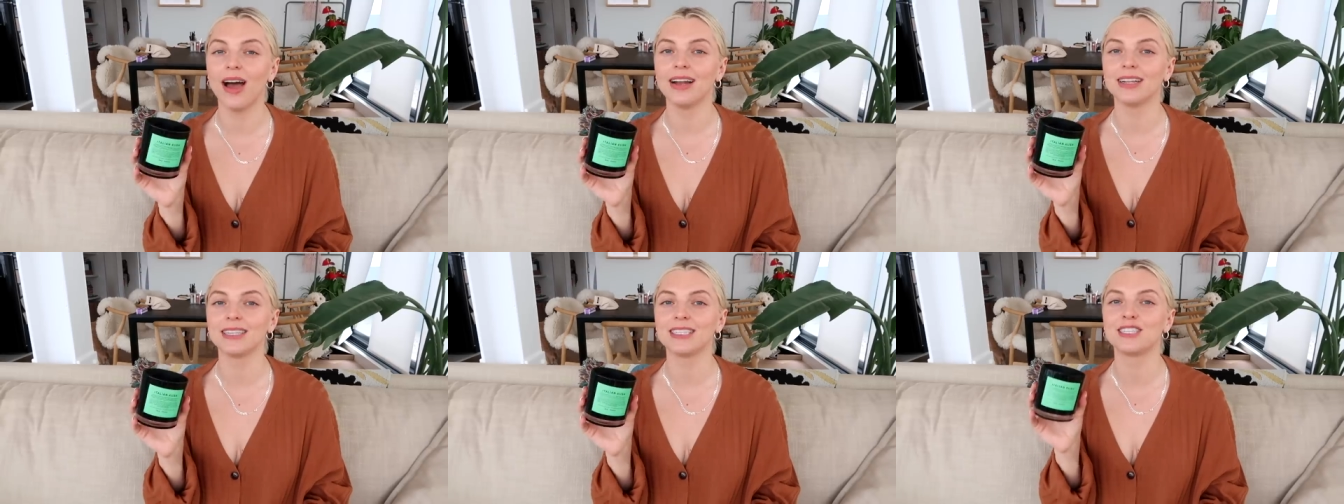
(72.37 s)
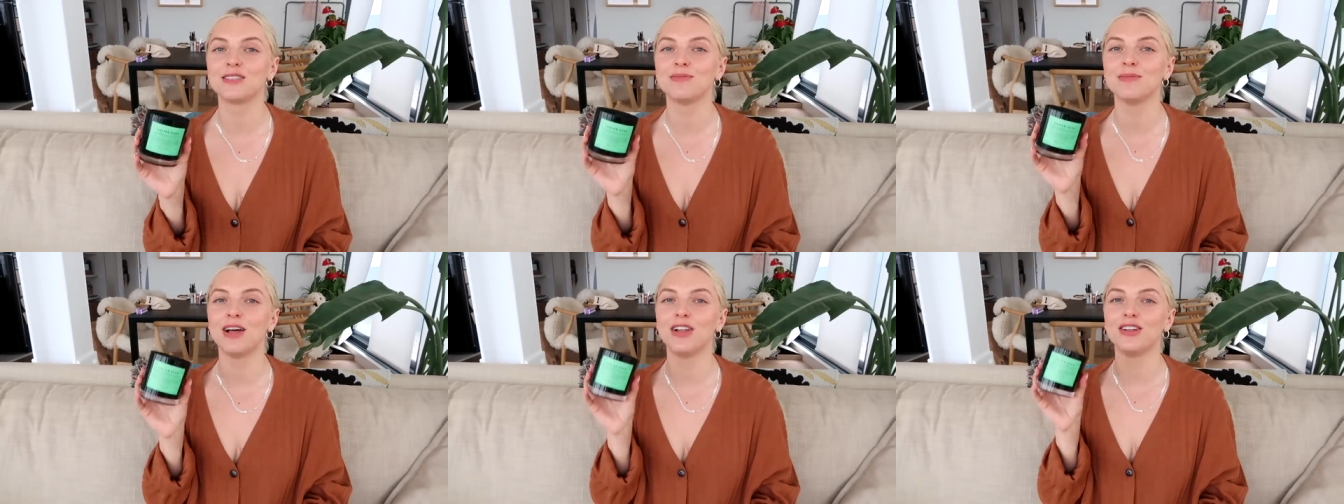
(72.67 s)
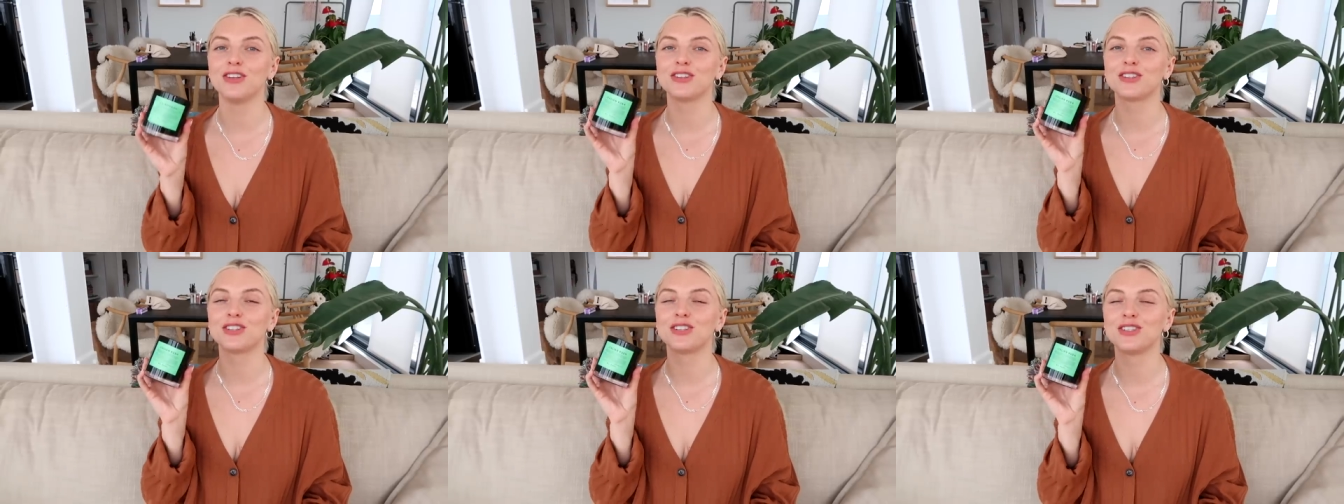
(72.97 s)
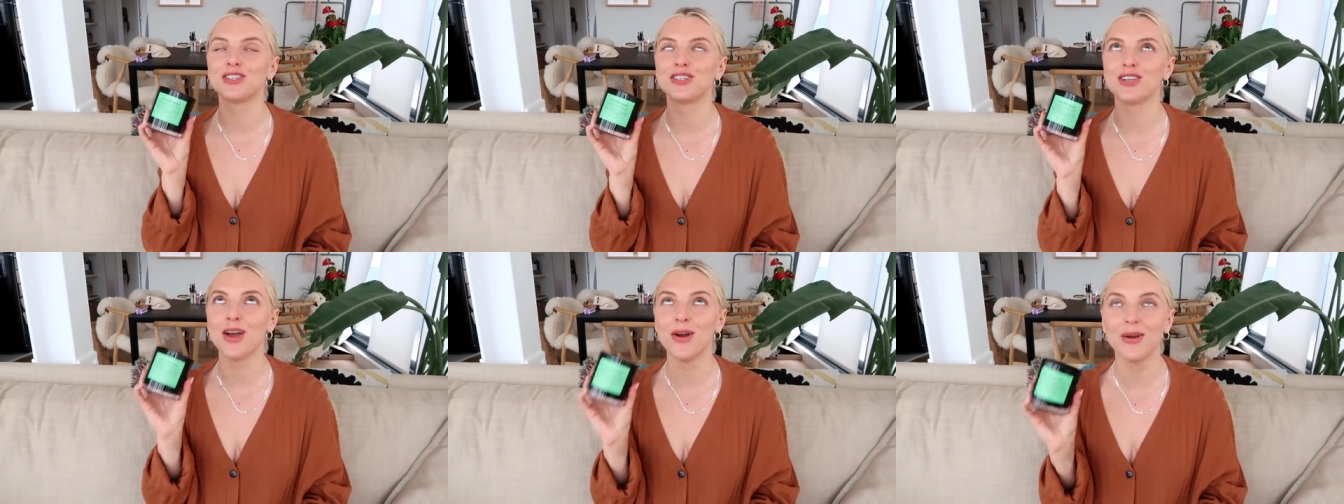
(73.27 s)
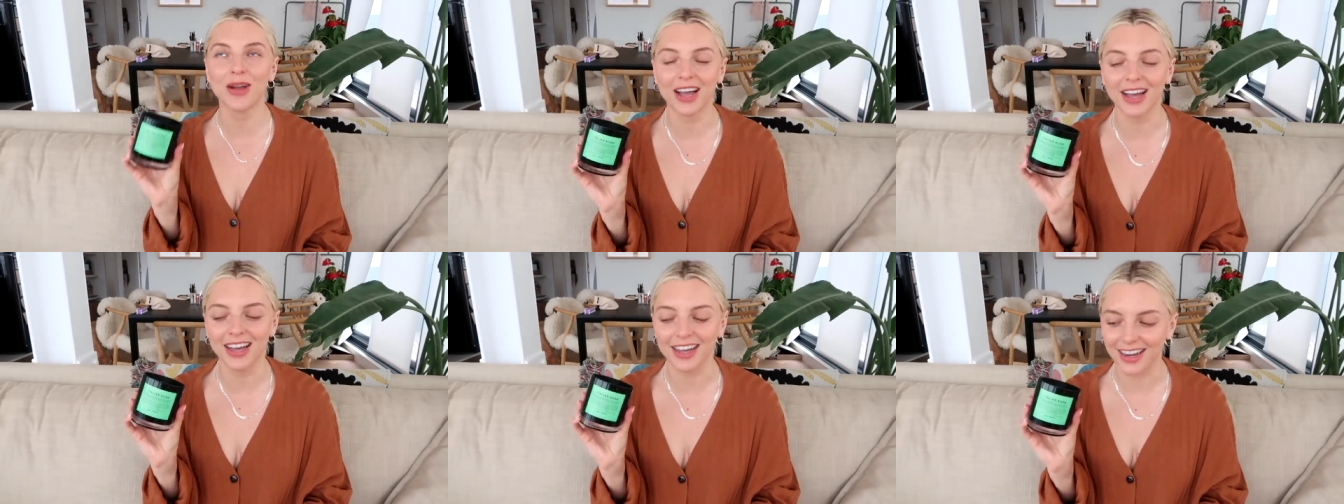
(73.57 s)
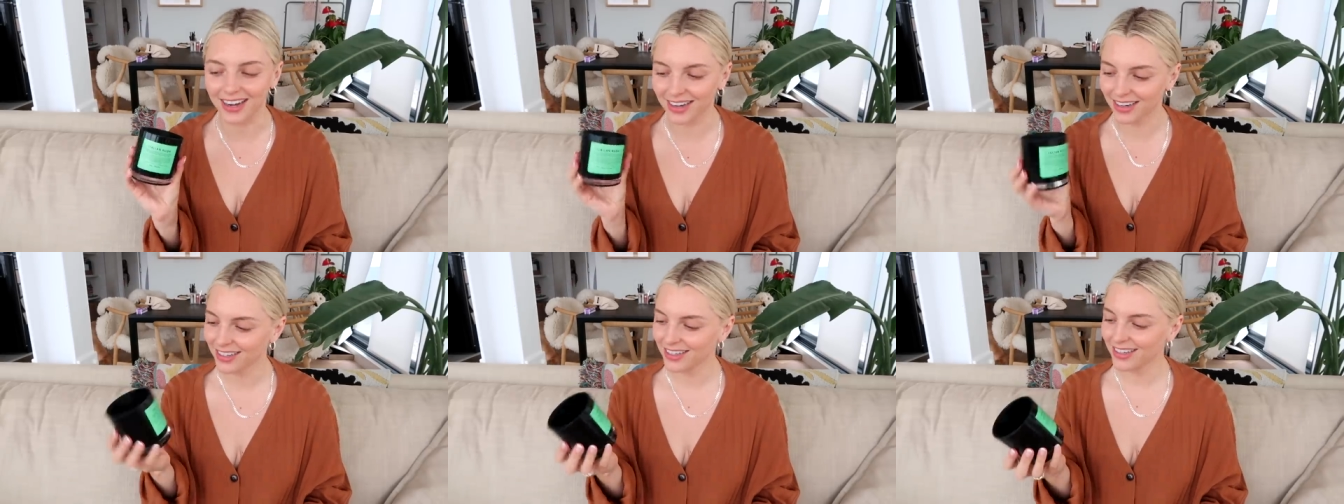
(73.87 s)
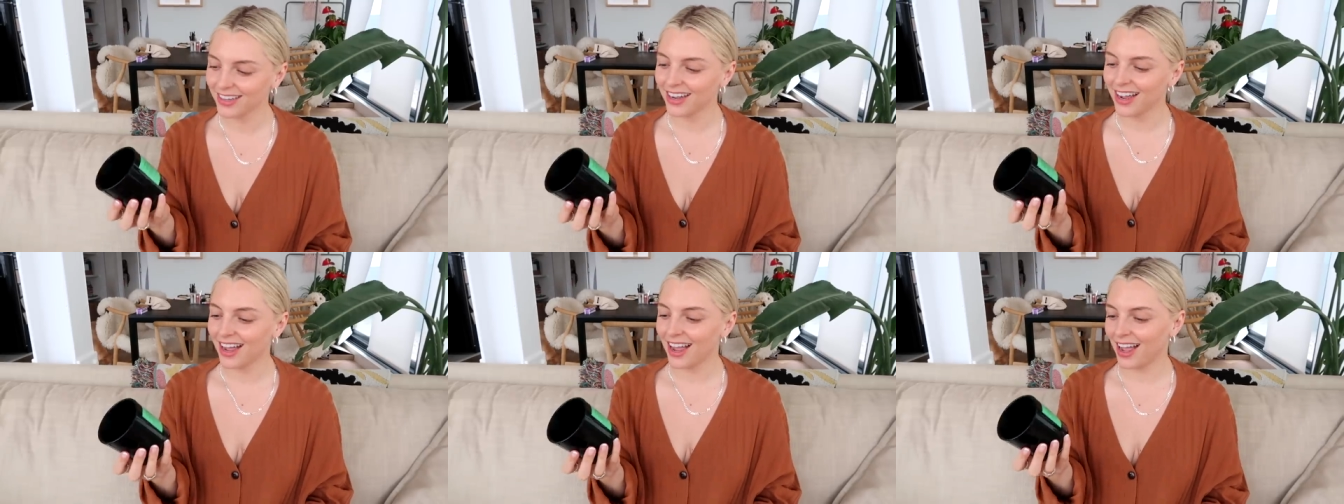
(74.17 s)
and it smelled so good
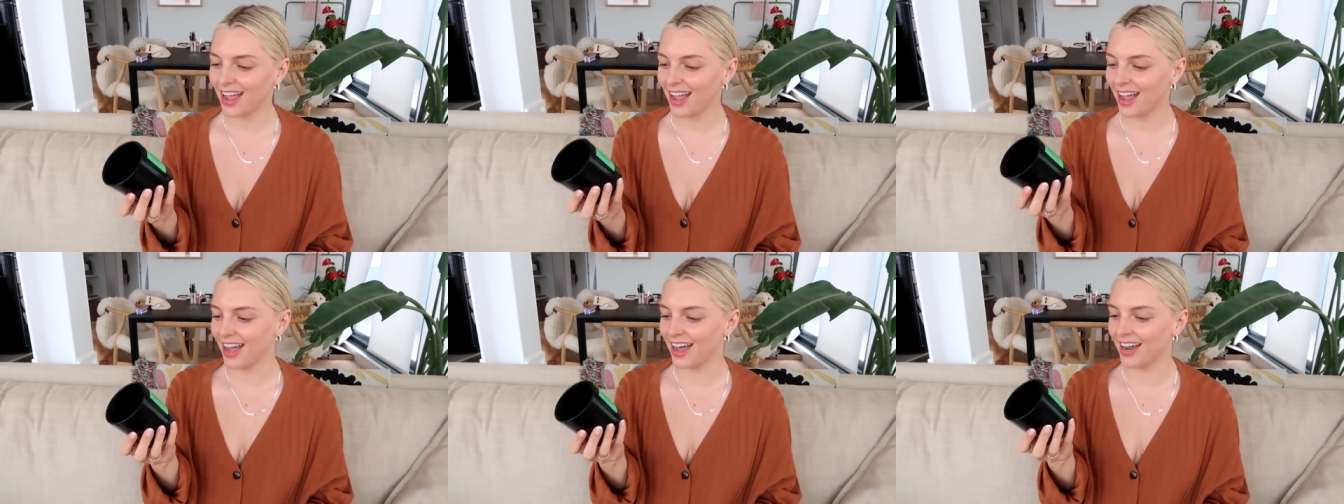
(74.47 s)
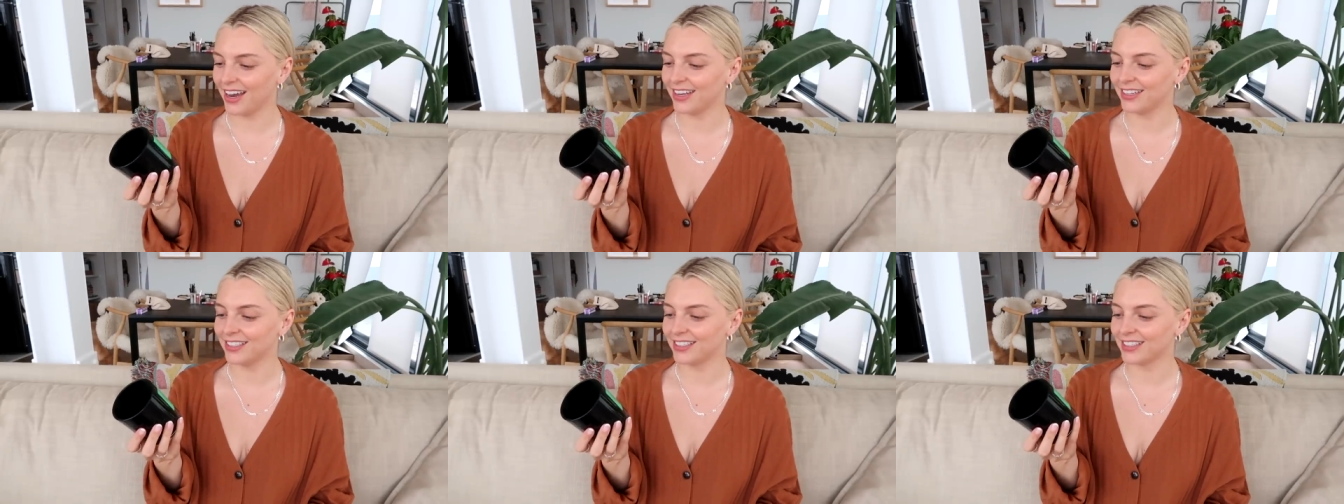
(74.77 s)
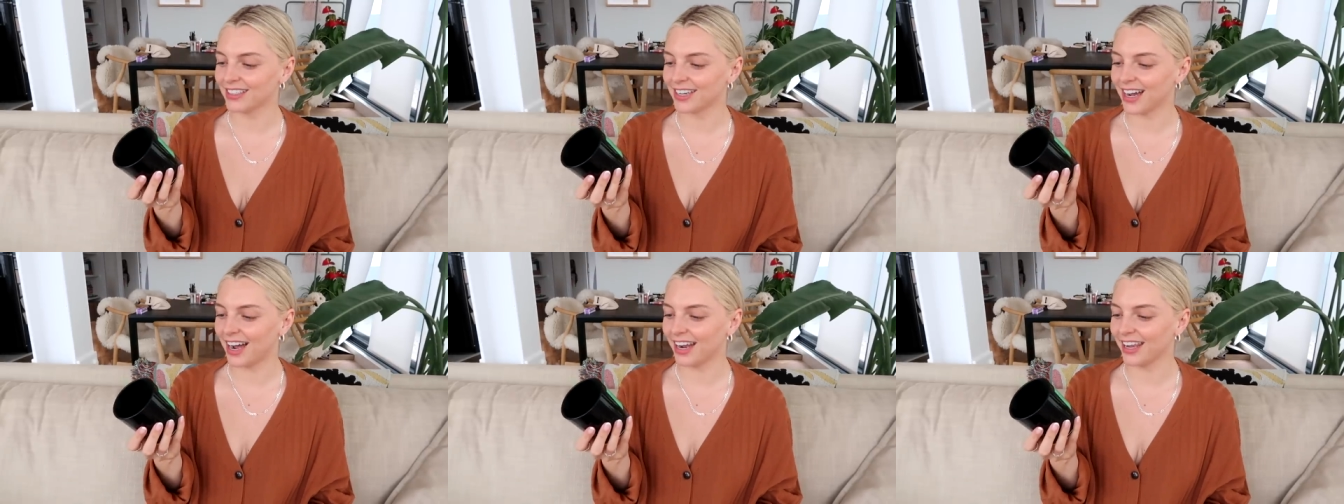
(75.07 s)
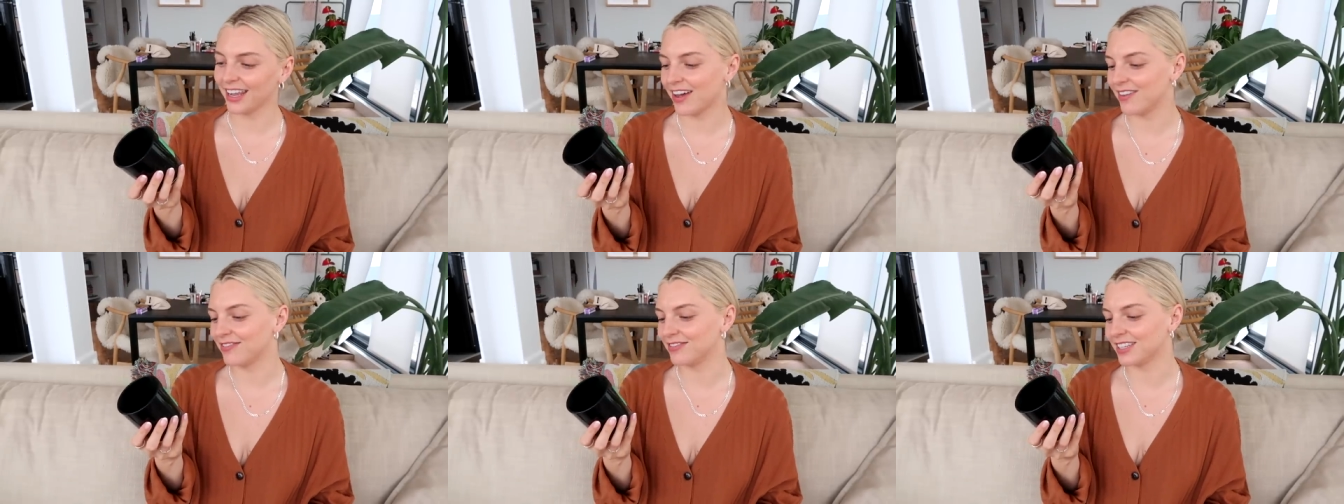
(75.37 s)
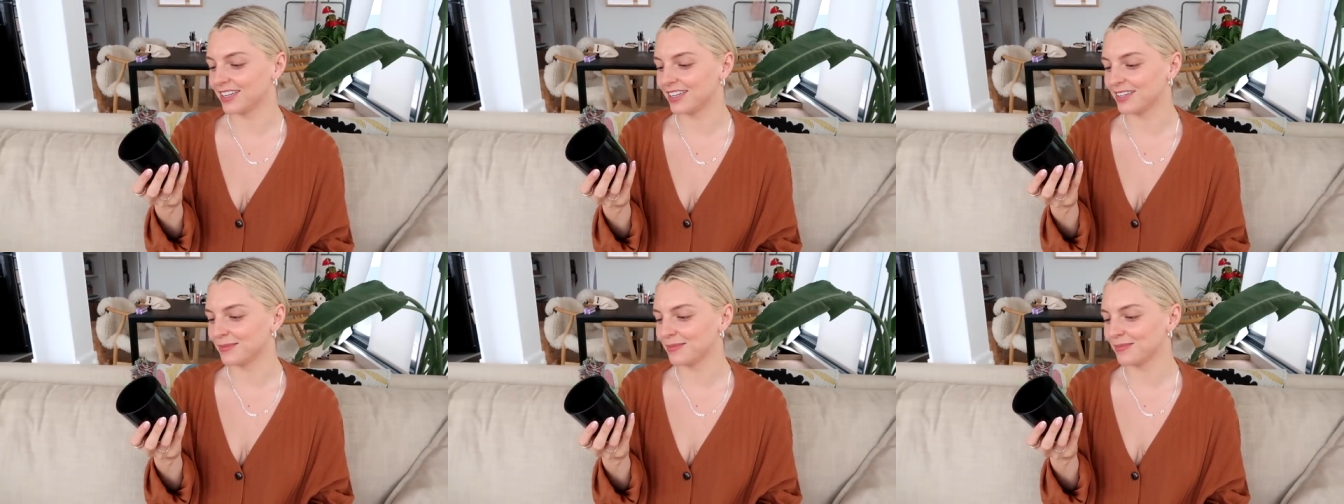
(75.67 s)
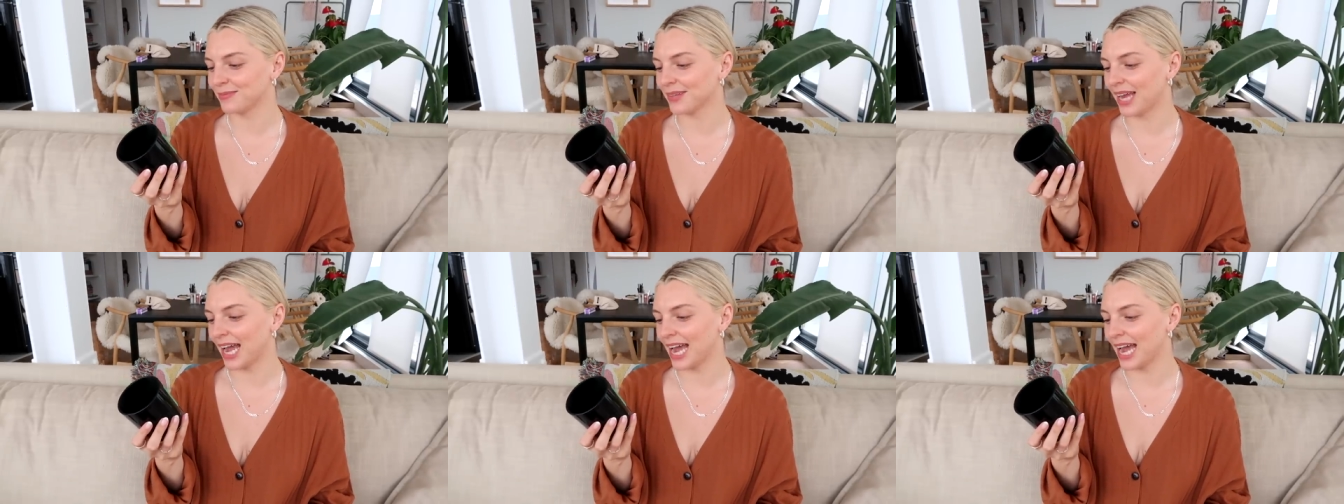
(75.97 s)
and I loved it.